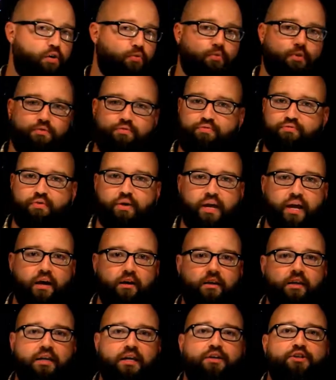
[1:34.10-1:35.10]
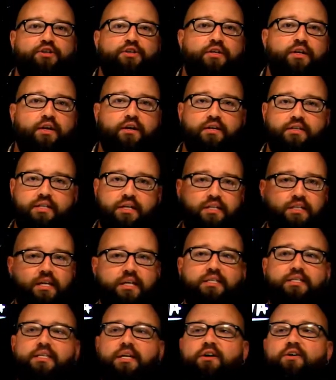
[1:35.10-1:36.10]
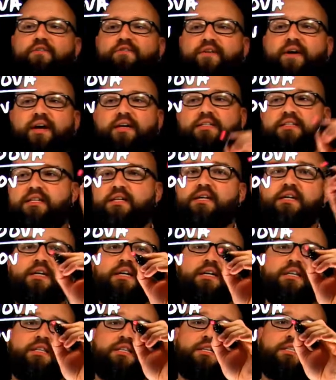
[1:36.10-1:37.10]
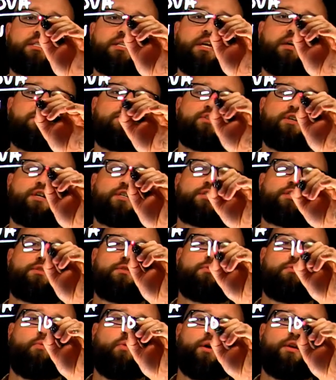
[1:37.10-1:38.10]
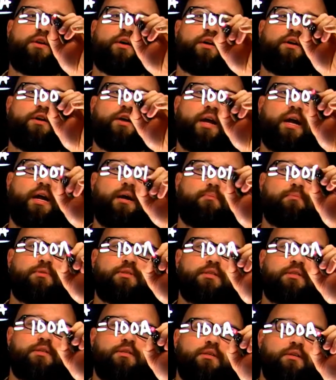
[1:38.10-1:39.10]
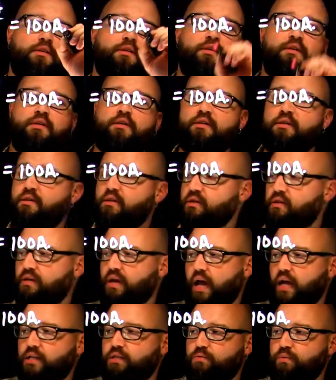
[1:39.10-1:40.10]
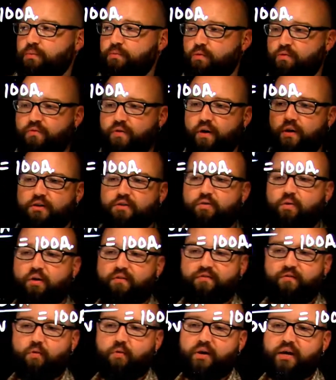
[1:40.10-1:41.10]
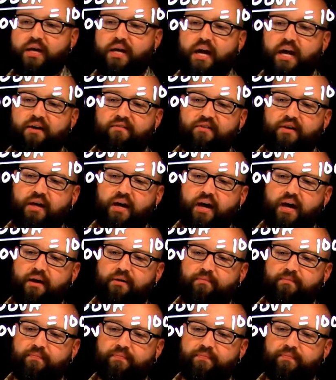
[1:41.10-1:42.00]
root 3 calculation here. As I said, single phase, this gives us 100 amps. Next, we move on to our 40 kVA.